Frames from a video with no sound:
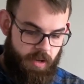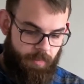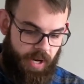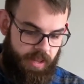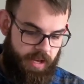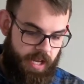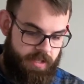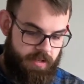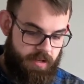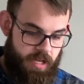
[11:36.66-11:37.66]
Pilate
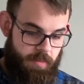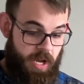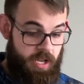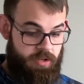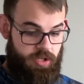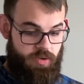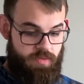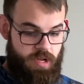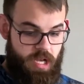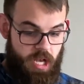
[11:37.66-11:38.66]
answered, "Am I a Jew?
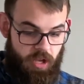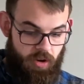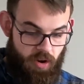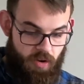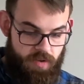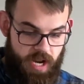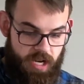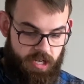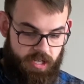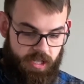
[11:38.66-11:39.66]
Your own
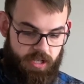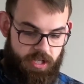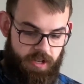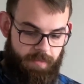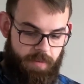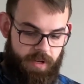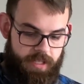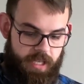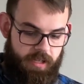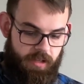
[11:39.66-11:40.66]
nation and the chief priests
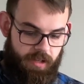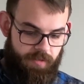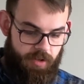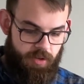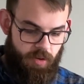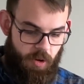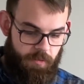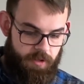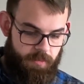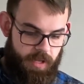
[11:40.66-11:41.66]
had delivered you
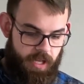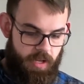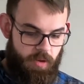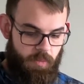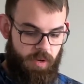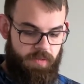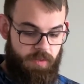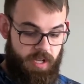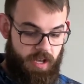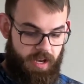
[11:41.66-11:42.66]
over to me. What have you
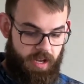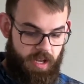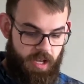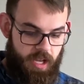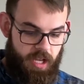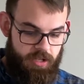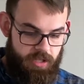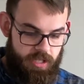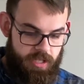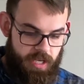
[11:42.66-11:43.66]
done?"
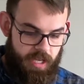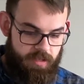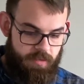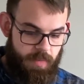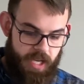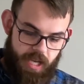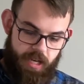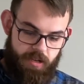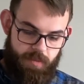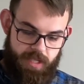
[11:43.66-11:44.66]
Jesus answered, "My
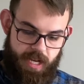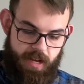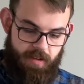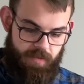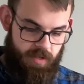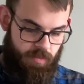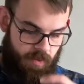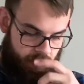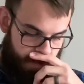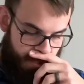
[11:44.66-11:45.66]
kingdom is not of this
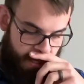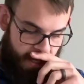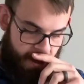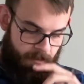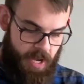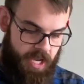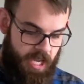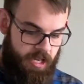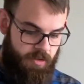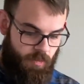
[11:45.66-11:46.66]
world. If my
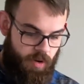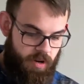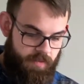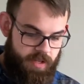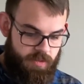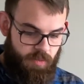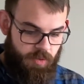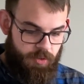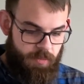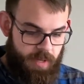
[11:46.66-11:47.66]
kingdom were of this
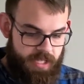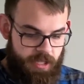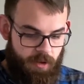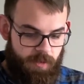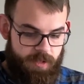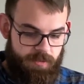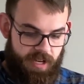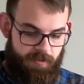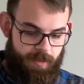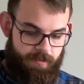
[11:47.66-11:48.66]
world, my servants would
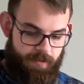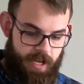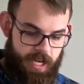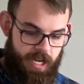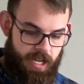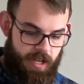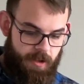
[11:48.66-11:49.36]
have been fighting,